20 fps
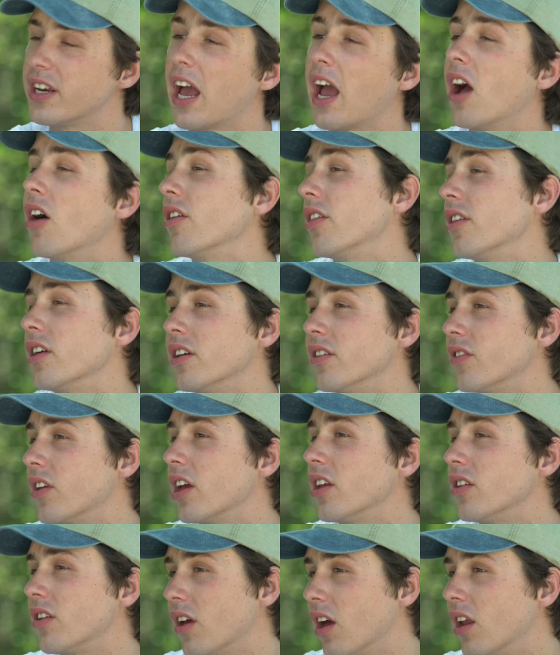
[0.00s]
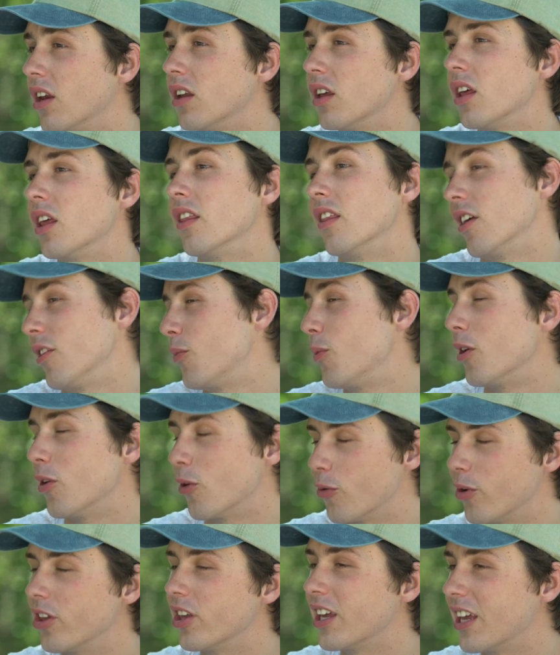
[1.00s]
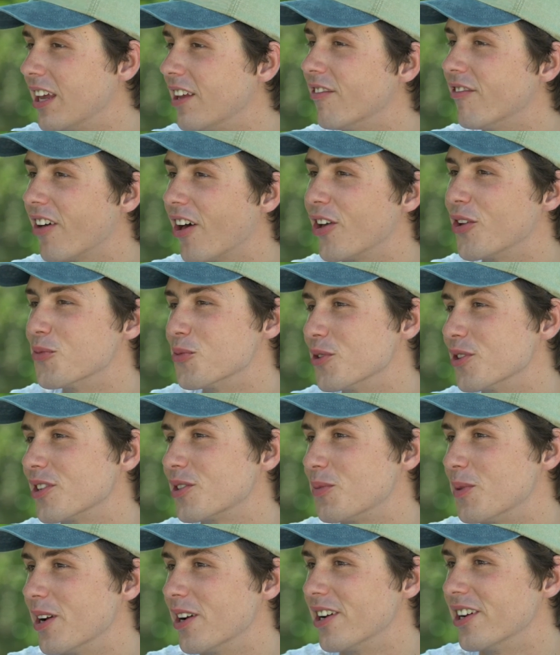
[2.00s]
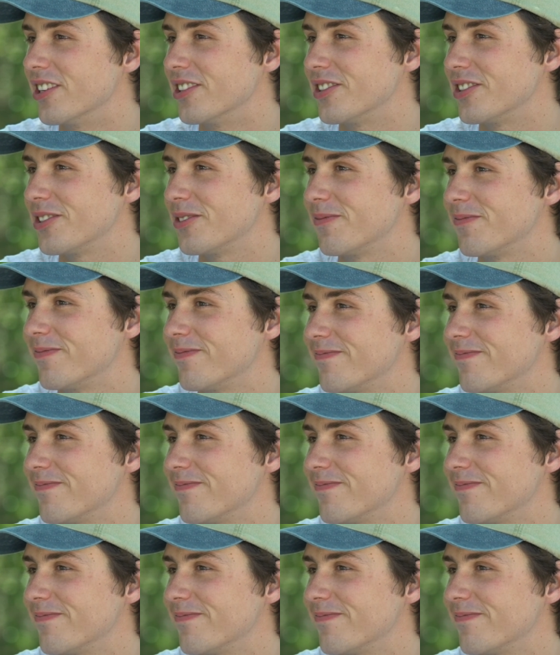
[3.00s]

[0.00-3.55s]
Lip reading: and how things get done. That's been a really invaluable experience.